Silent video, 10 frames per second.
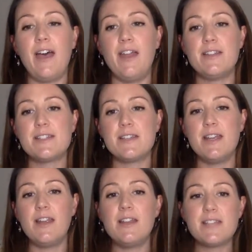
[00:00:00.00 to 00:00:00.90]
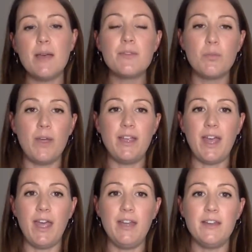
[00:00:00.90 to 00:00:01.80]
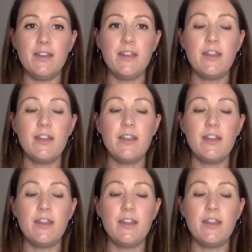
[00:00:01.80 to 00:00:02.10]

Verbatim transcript: And in terms of weight gain,